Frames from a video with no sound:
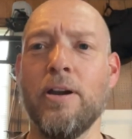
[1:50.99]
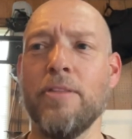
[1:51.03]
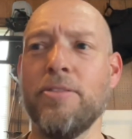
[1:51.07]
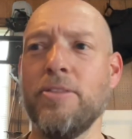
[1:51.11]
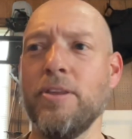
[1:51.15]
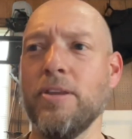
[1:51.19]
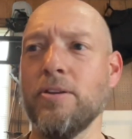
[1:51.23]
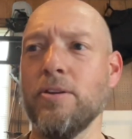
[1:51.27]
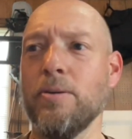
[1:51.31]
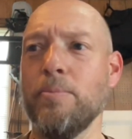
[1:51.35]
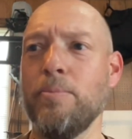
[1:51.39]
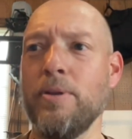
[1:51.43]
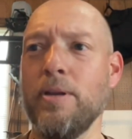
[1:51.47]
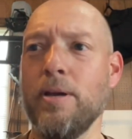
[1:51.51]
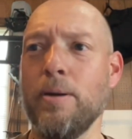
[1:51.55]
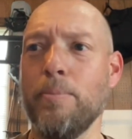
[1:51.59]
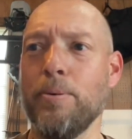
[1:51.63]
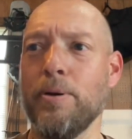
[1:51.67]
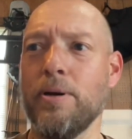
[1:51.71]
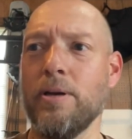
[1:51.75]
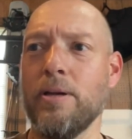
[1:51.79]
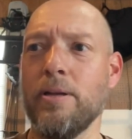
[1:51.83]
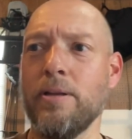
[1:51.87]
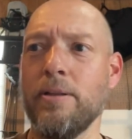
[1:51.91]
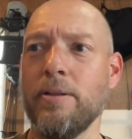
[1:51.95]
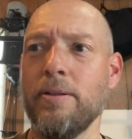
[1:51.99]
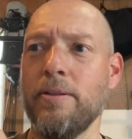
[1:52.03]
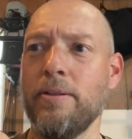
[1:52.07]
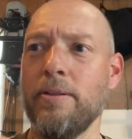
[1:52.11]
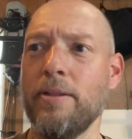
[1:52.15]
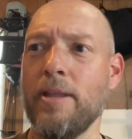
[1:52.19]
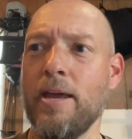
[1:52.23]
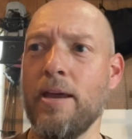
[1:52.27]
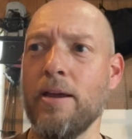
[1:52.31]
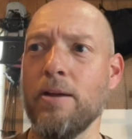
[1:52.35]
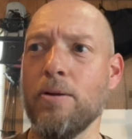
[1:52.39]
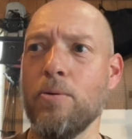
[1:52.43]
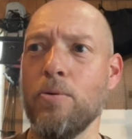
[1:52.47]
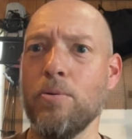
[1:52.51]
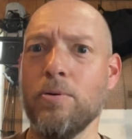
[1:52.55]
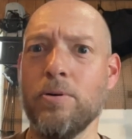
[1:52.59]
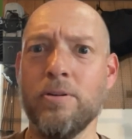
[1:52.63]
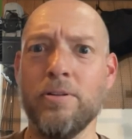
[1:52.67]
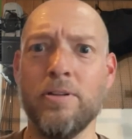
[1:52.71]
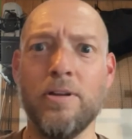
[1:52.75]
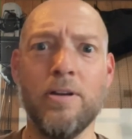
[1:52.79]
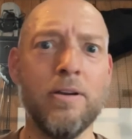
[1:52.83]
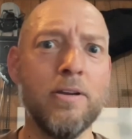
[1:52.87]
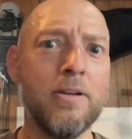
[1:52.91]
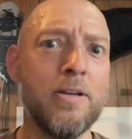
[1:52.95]
I think it'll be up on that corner
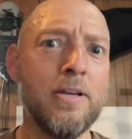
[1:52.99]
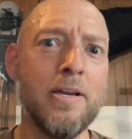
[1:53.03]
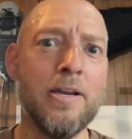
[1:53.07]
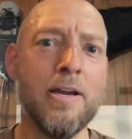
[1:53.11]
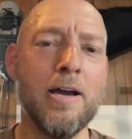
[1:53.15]
there.